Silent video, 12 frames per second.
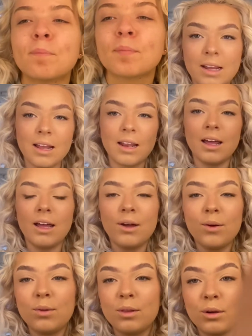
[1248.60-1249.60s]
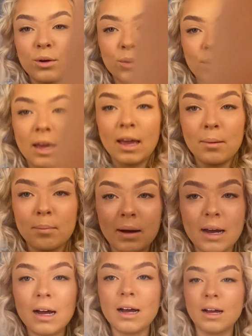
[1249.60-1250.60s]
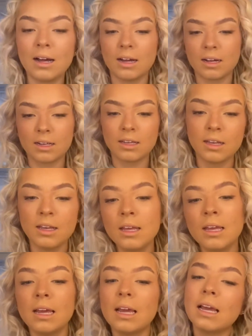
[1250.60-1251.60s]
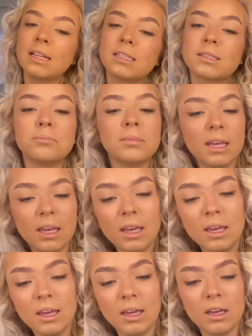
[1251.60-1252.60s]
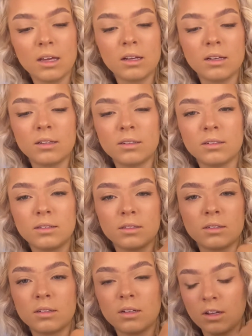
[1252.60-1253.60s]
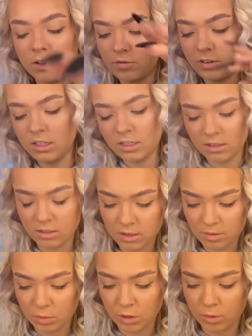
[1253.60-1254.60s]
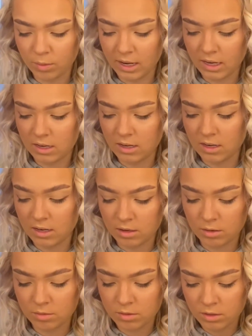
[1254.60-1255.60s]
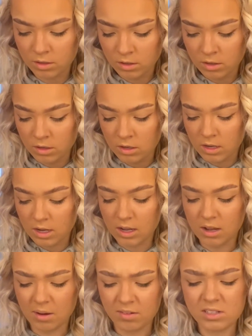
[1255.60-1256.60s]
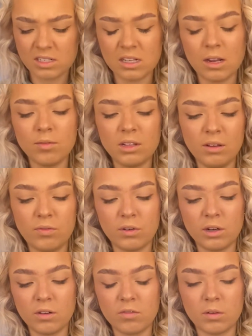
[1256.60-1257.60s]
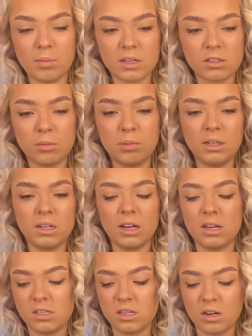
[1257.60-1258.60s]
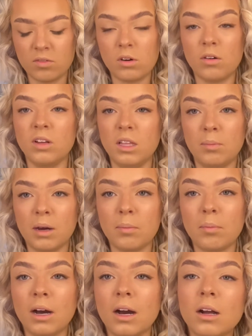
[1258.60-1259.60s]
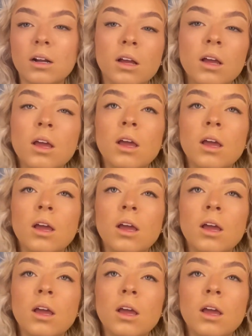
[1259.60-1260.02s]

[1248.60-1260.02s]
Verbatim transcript: Hello, look who came back. It's me. Feeling a lot more awake now. Uh, I've slept really funny over the past couple of days and now I've got really bad back.